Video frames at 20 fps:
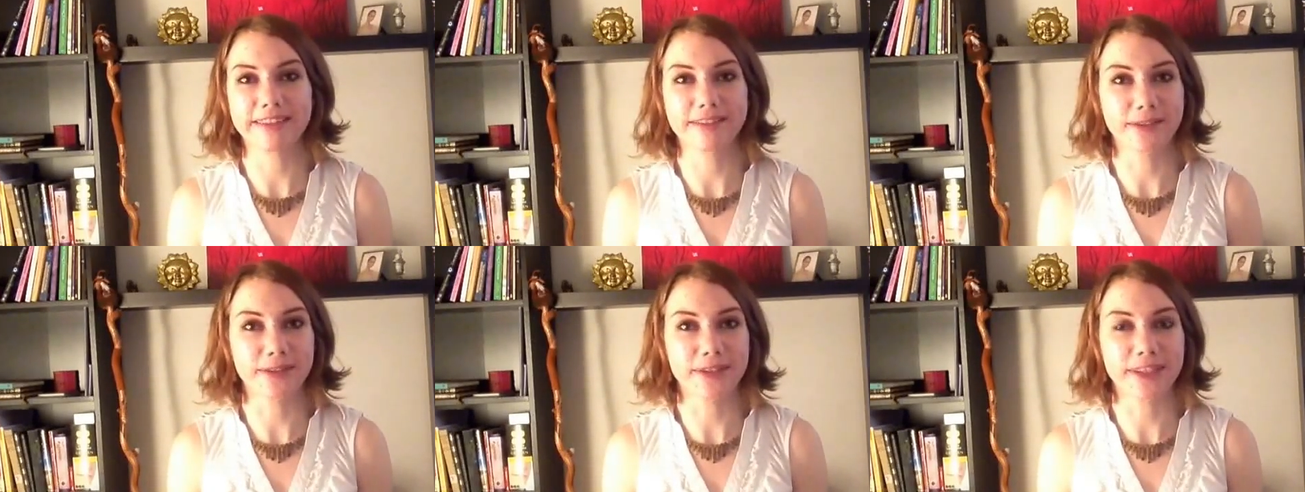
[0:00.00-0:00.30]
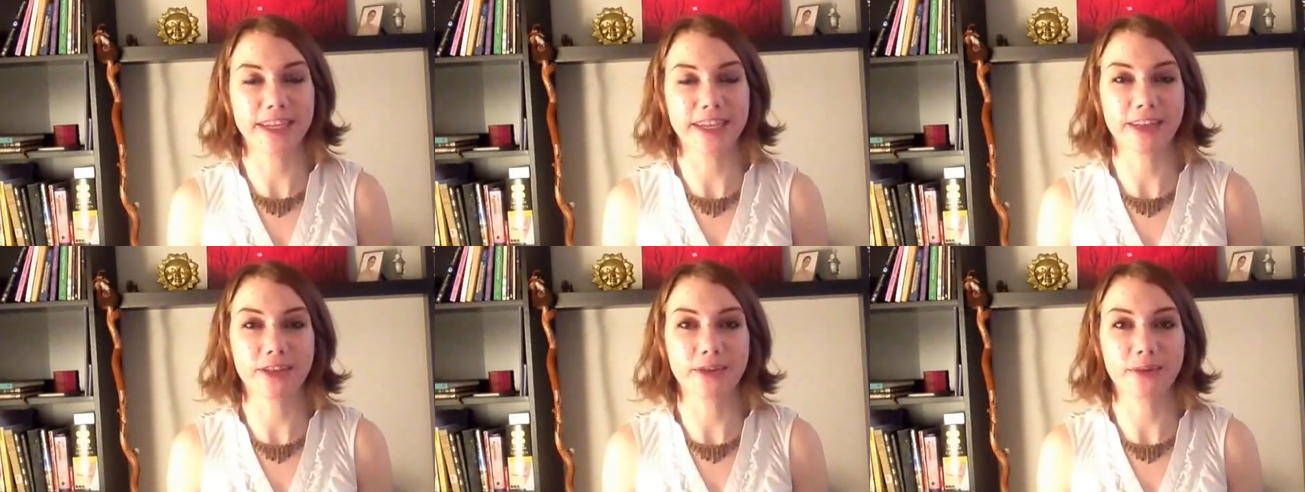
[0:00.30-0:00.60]
or
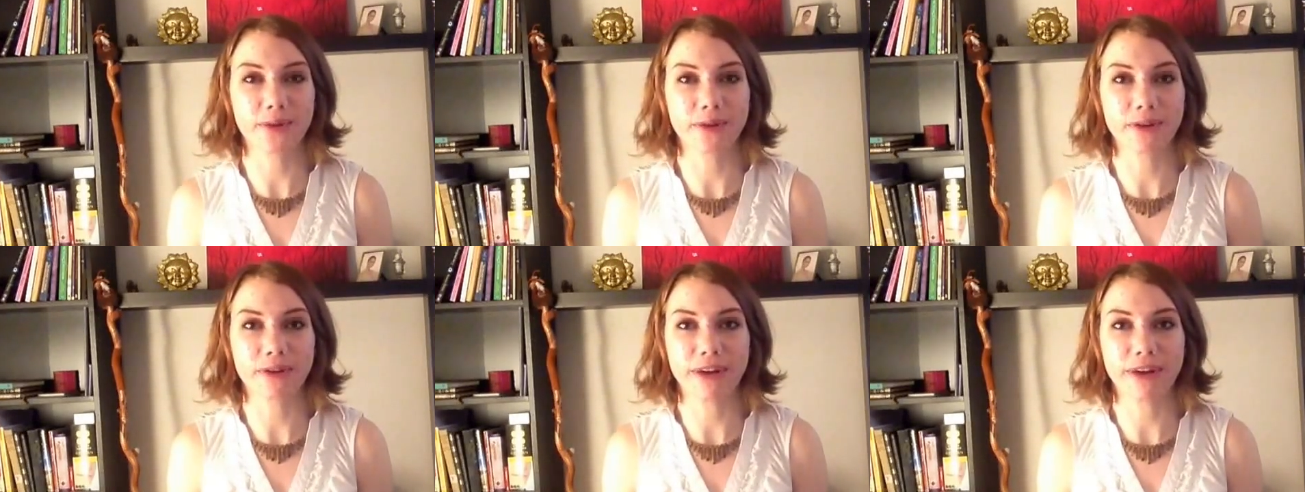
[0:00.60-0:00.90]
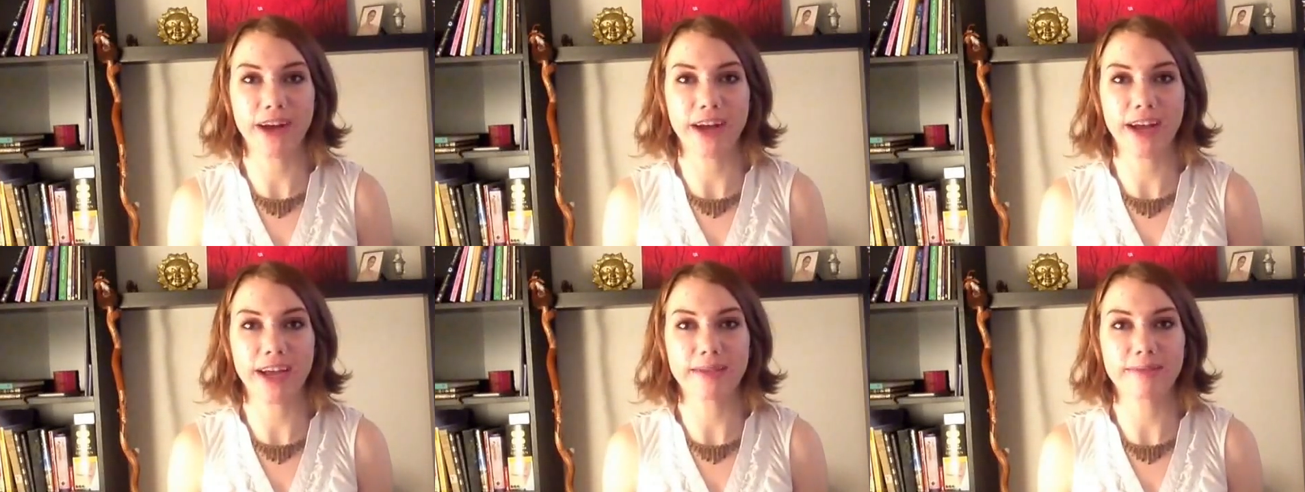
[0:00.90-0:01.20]
sexual
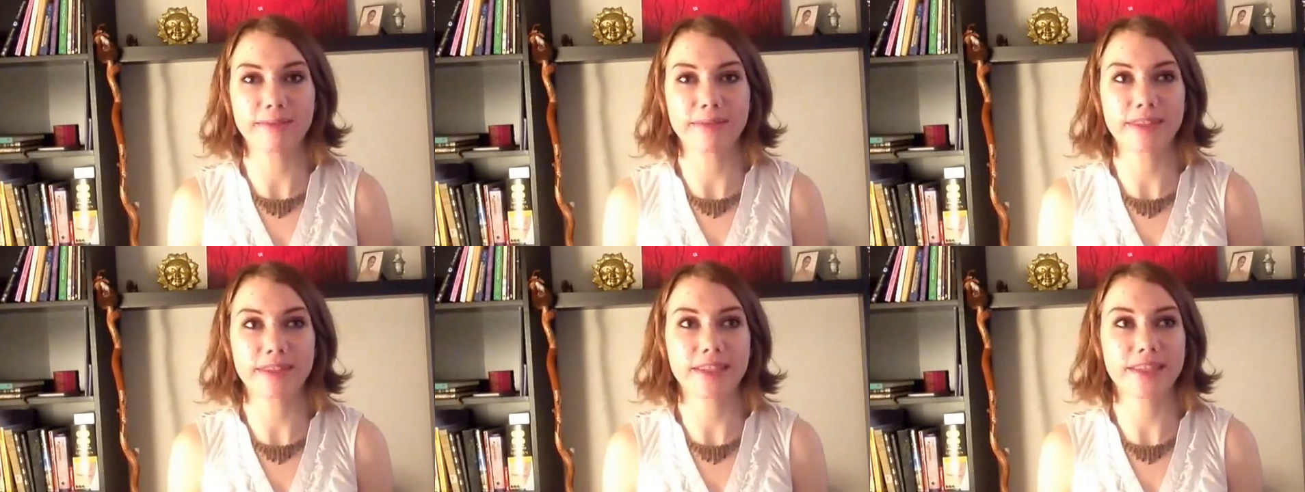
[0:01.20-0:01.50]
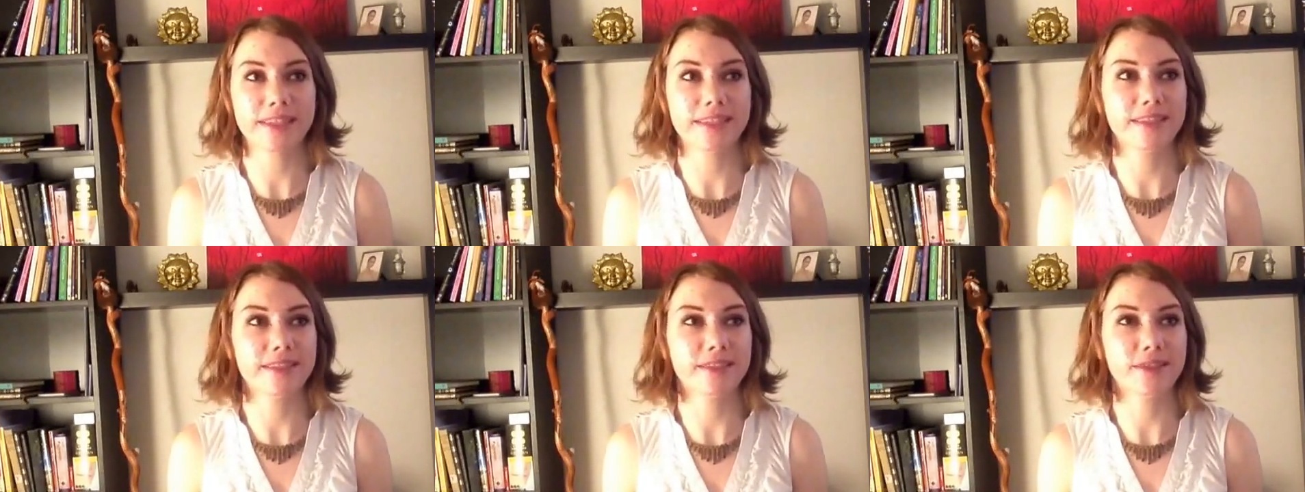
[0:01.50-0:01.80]

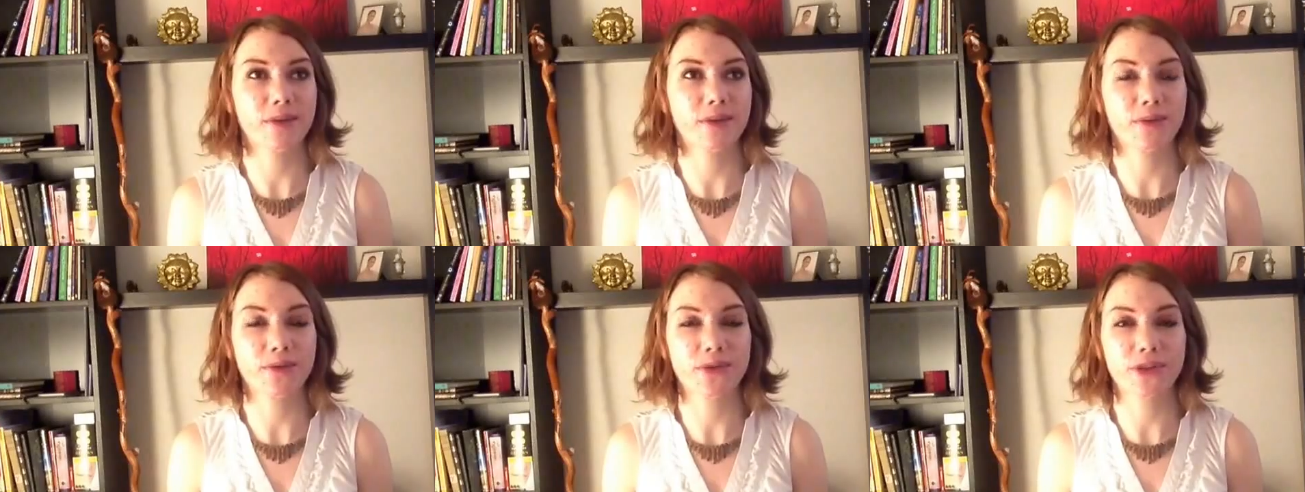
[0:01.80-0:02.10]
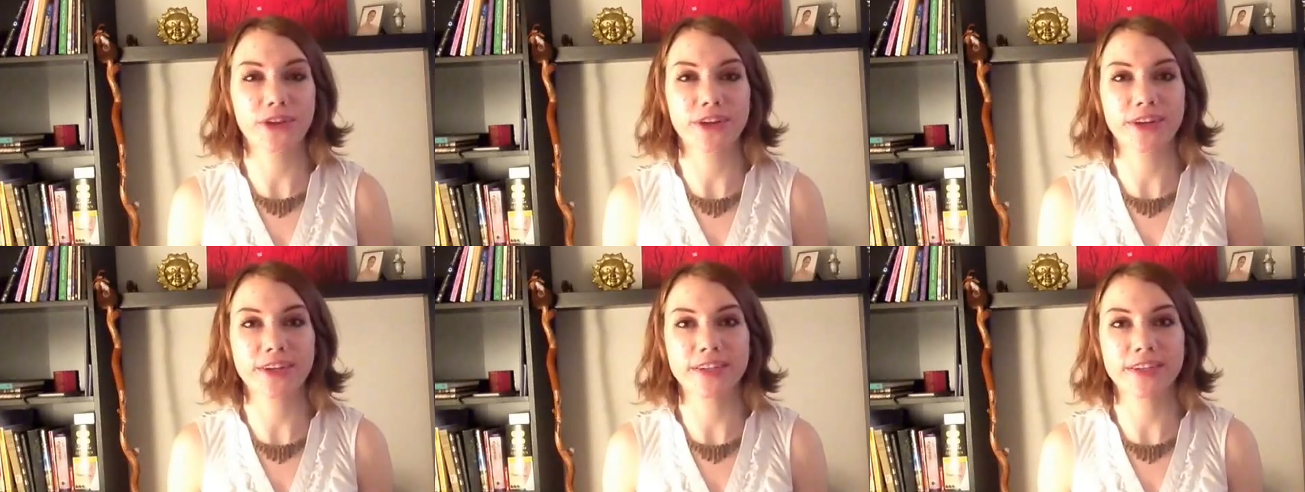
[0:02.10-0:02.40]
crimes,
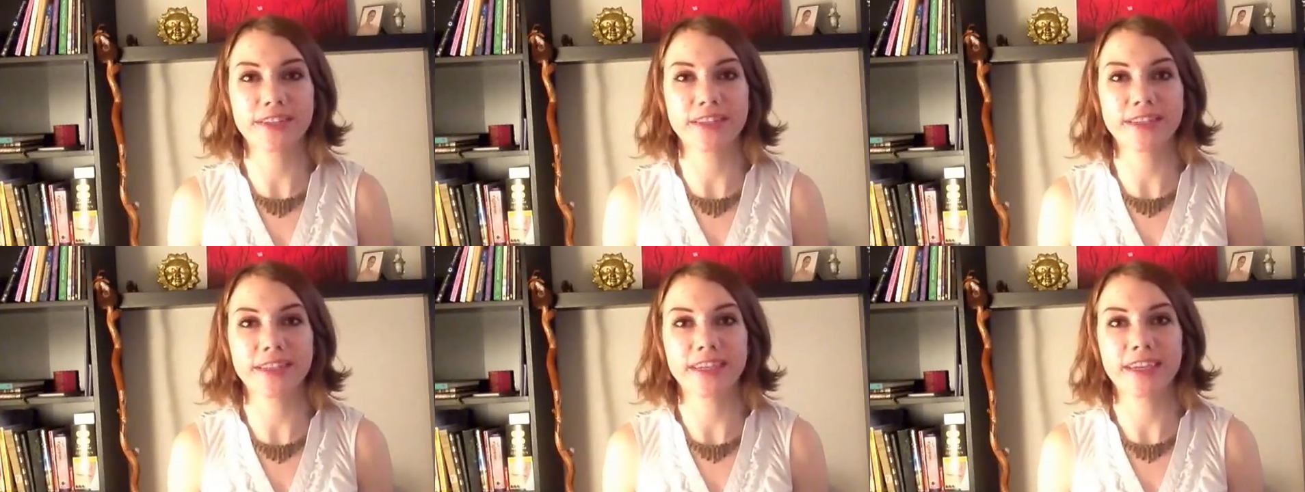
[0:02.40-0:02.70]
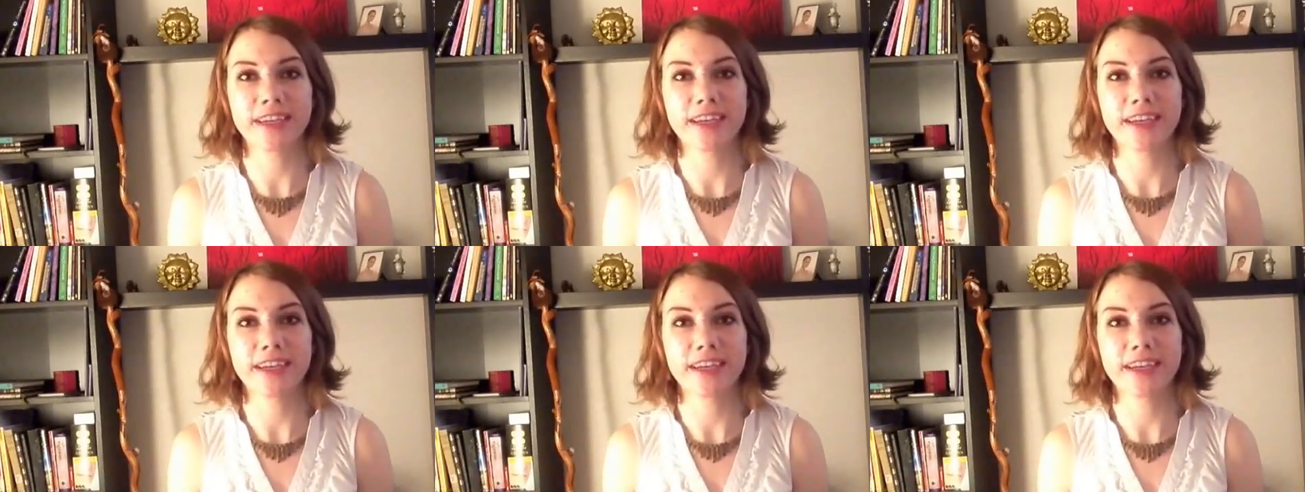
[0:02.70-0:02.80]
soldiers,